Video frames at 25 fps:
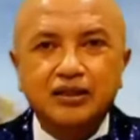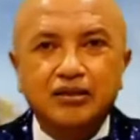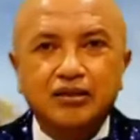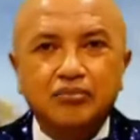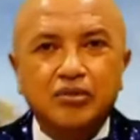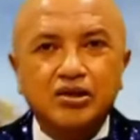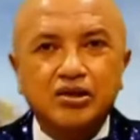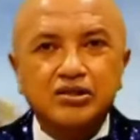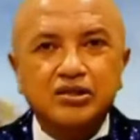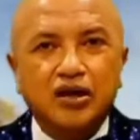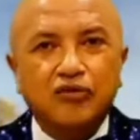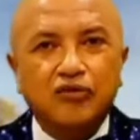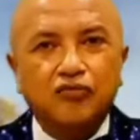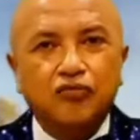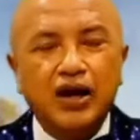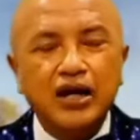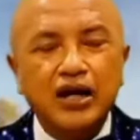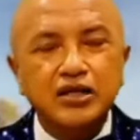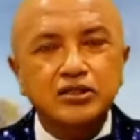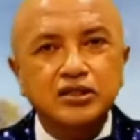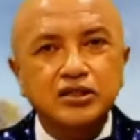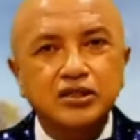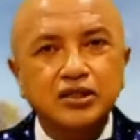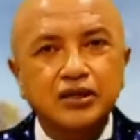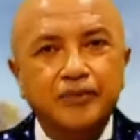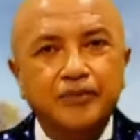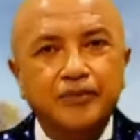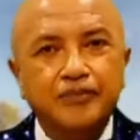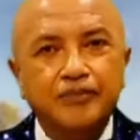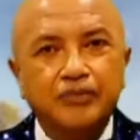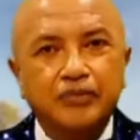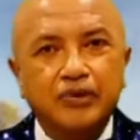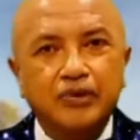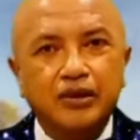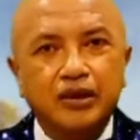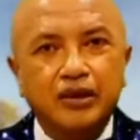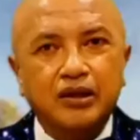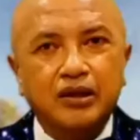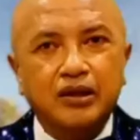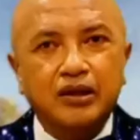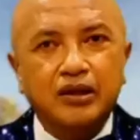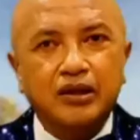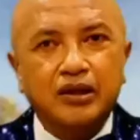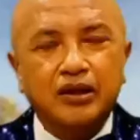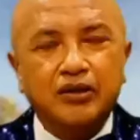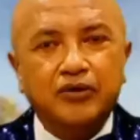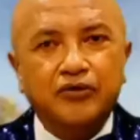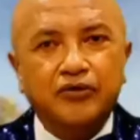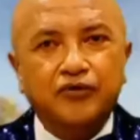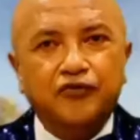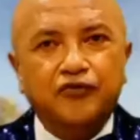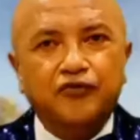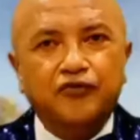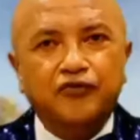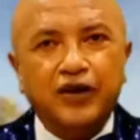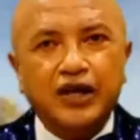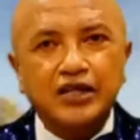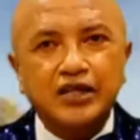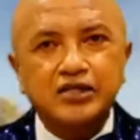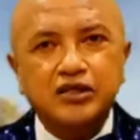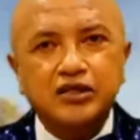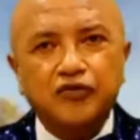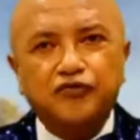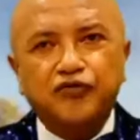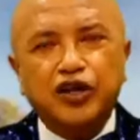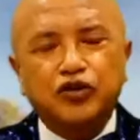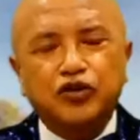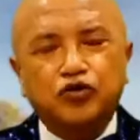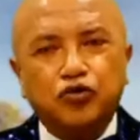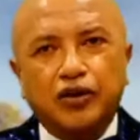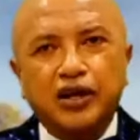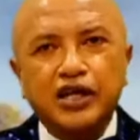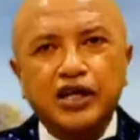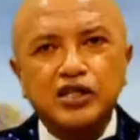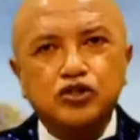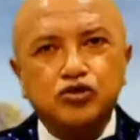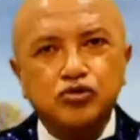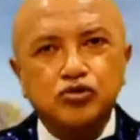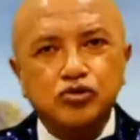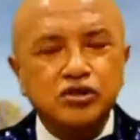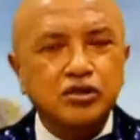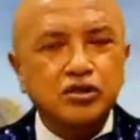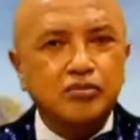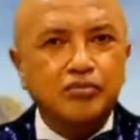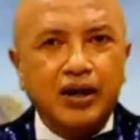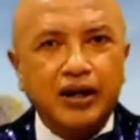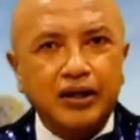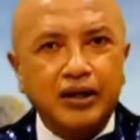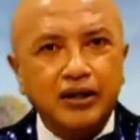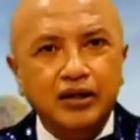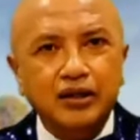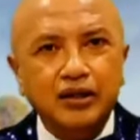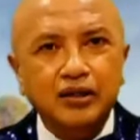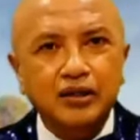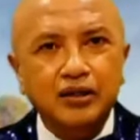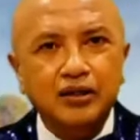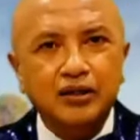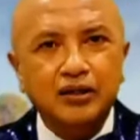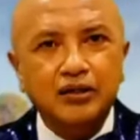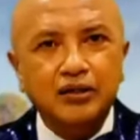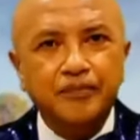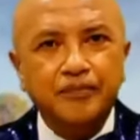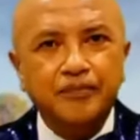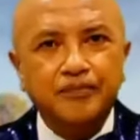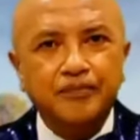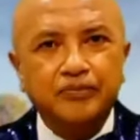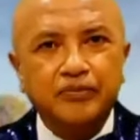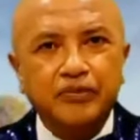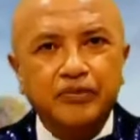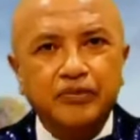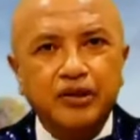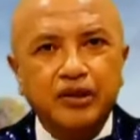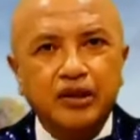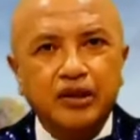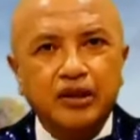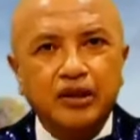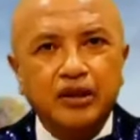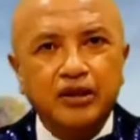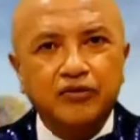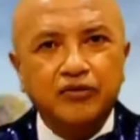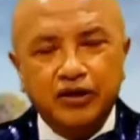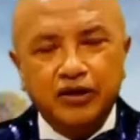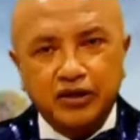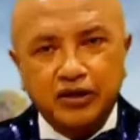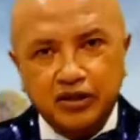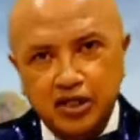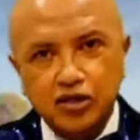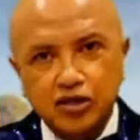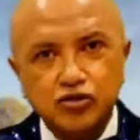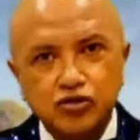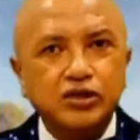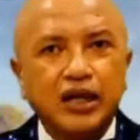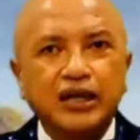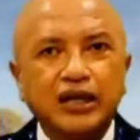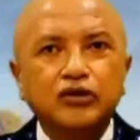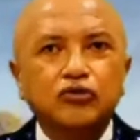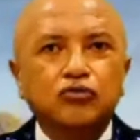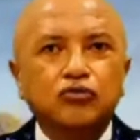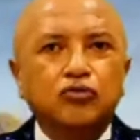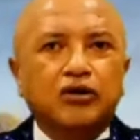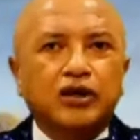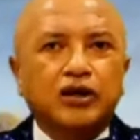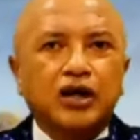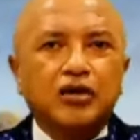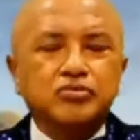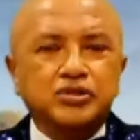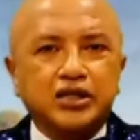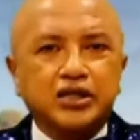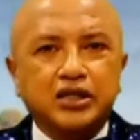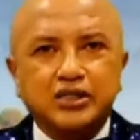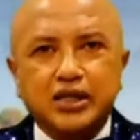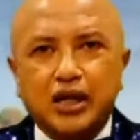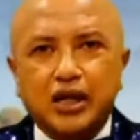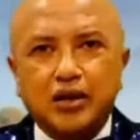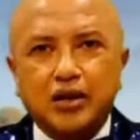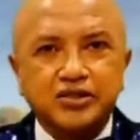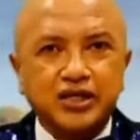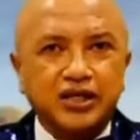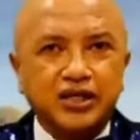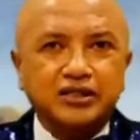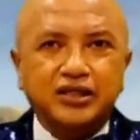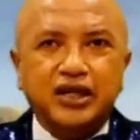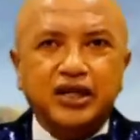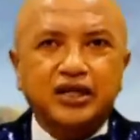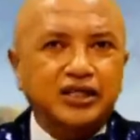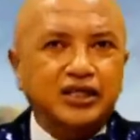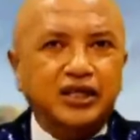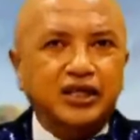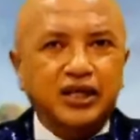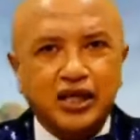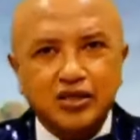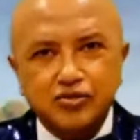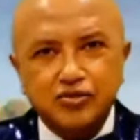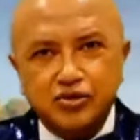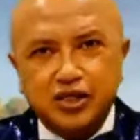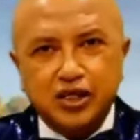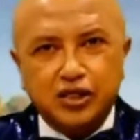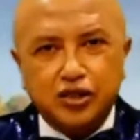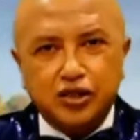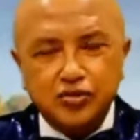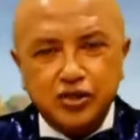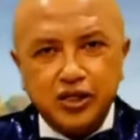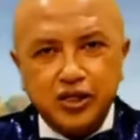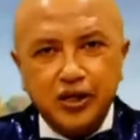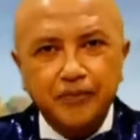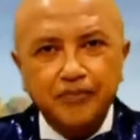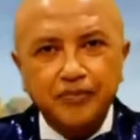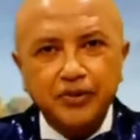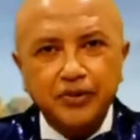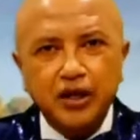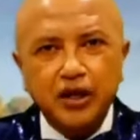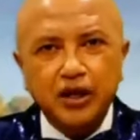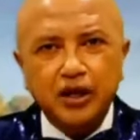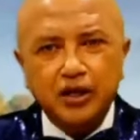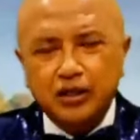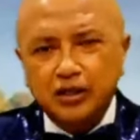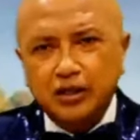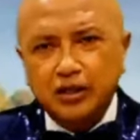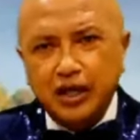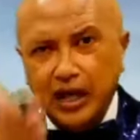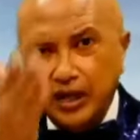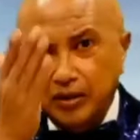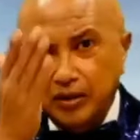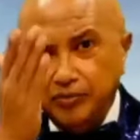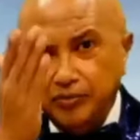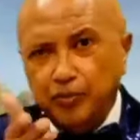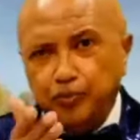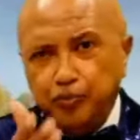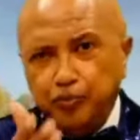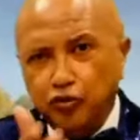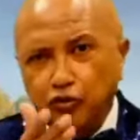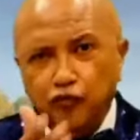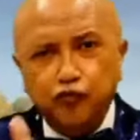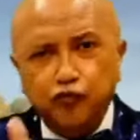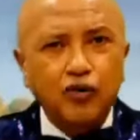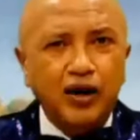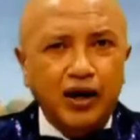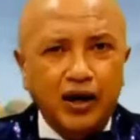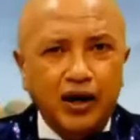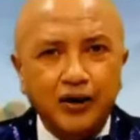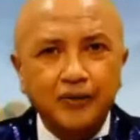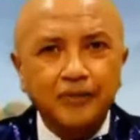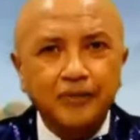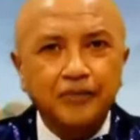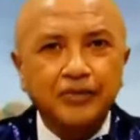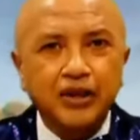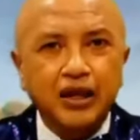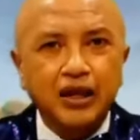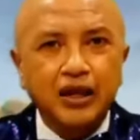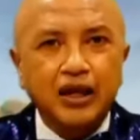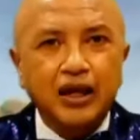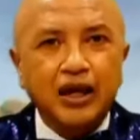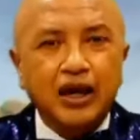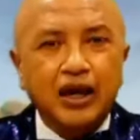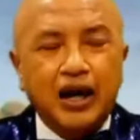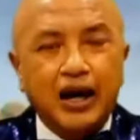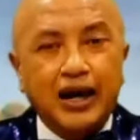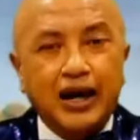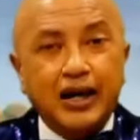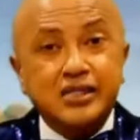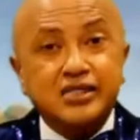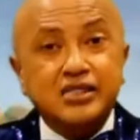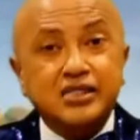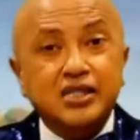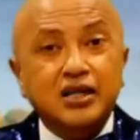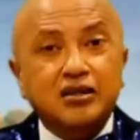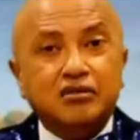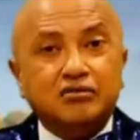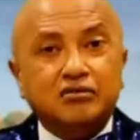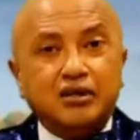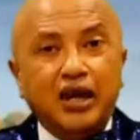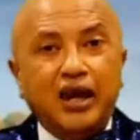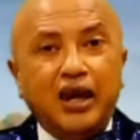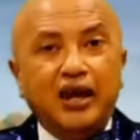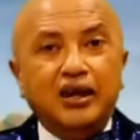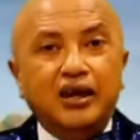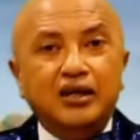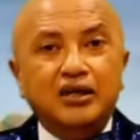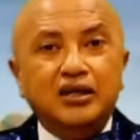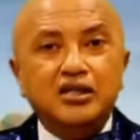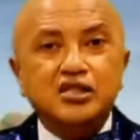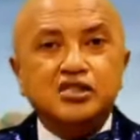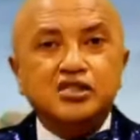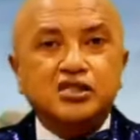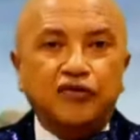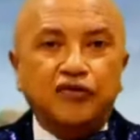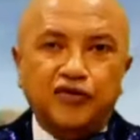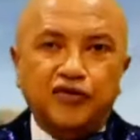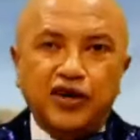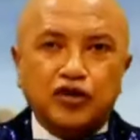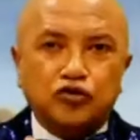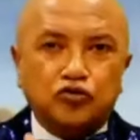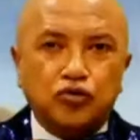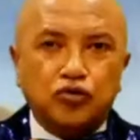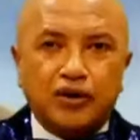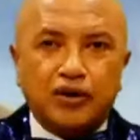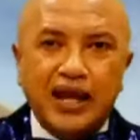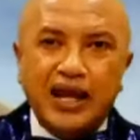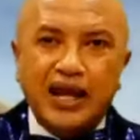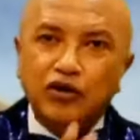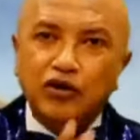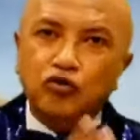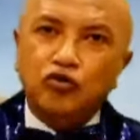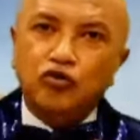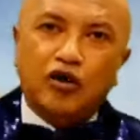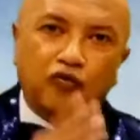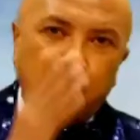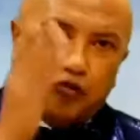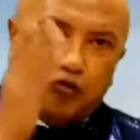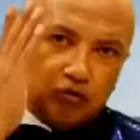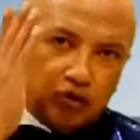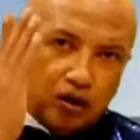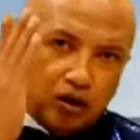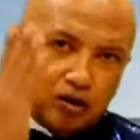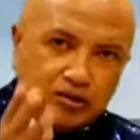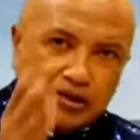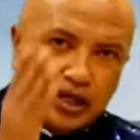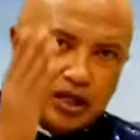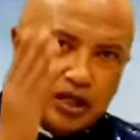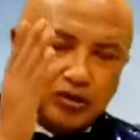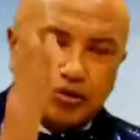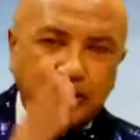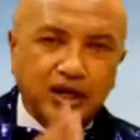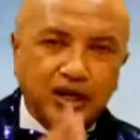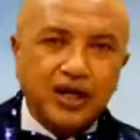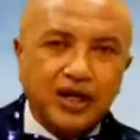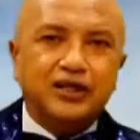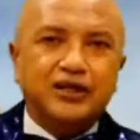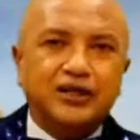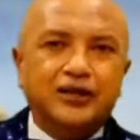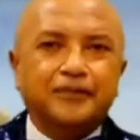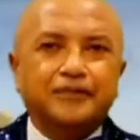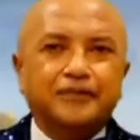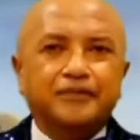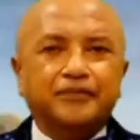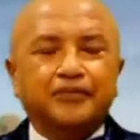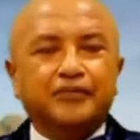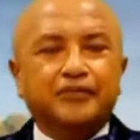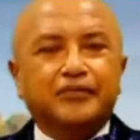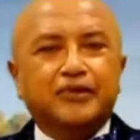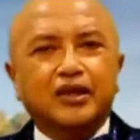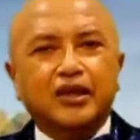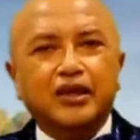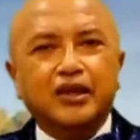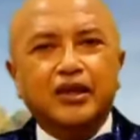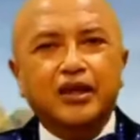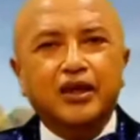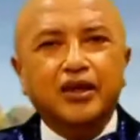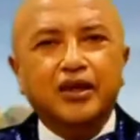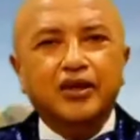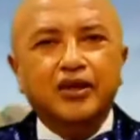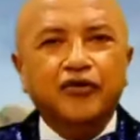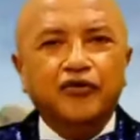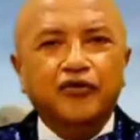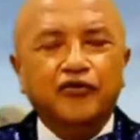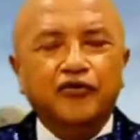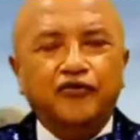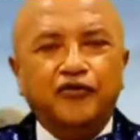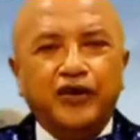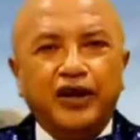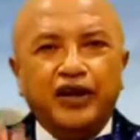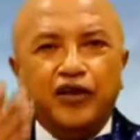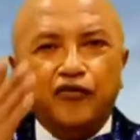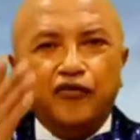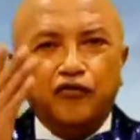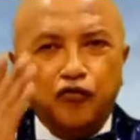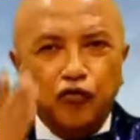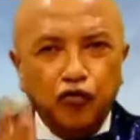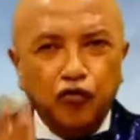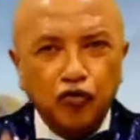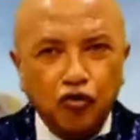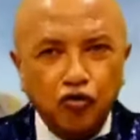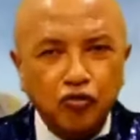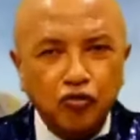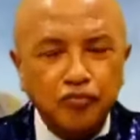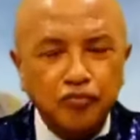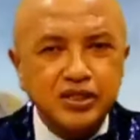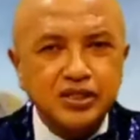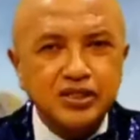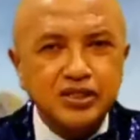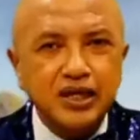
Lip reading: it's obvious Sefer Torah of Jews is the truth. So the Quran is fake, is false. I have given you proof, and I didn't give you only the Sefer Torah word, but I have